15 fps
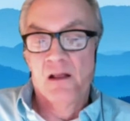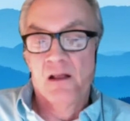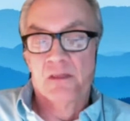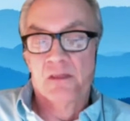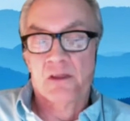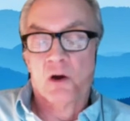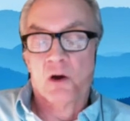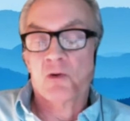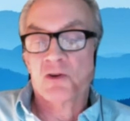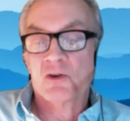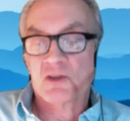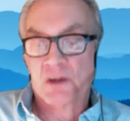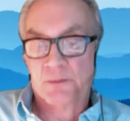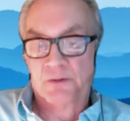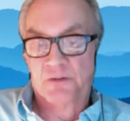the
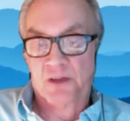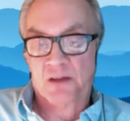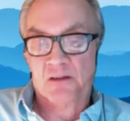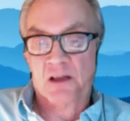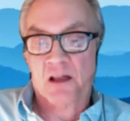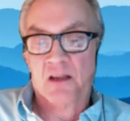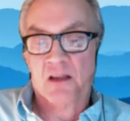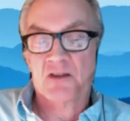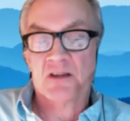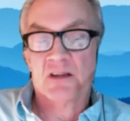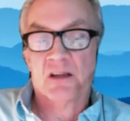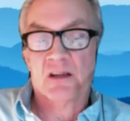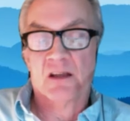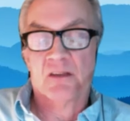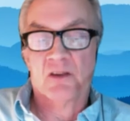ownership of
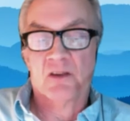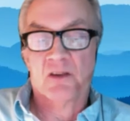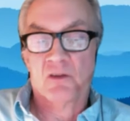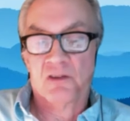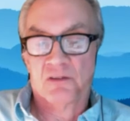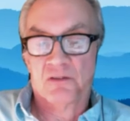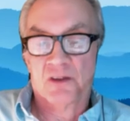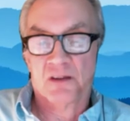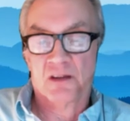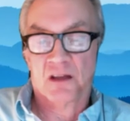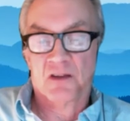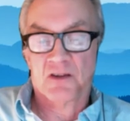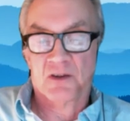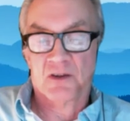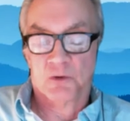technology and the use of
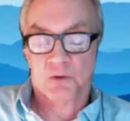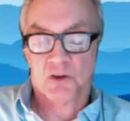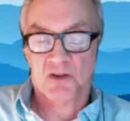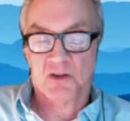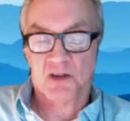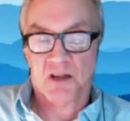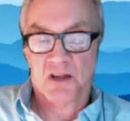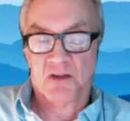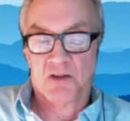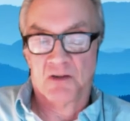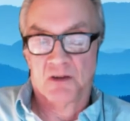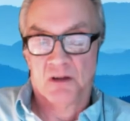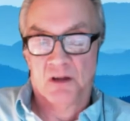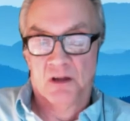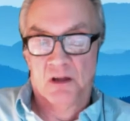technology were to change
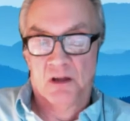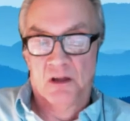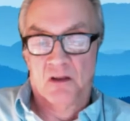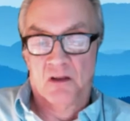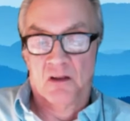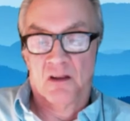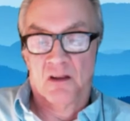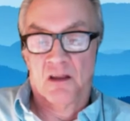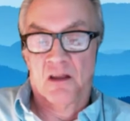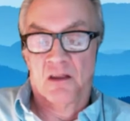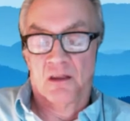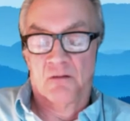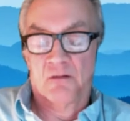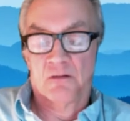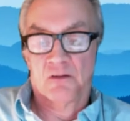
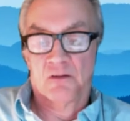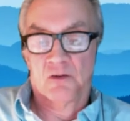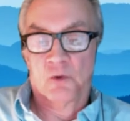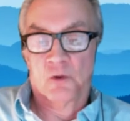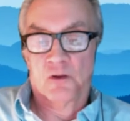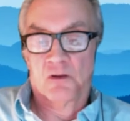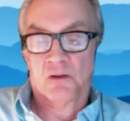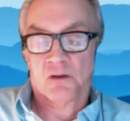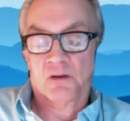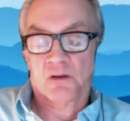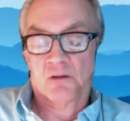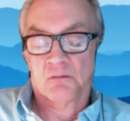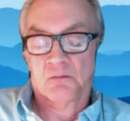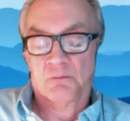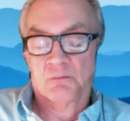toward
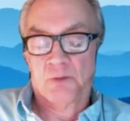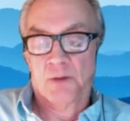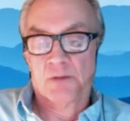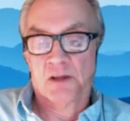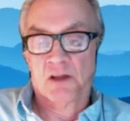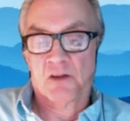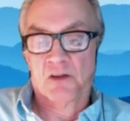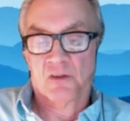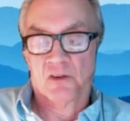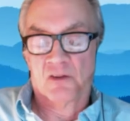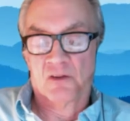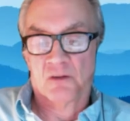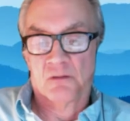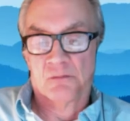public interest.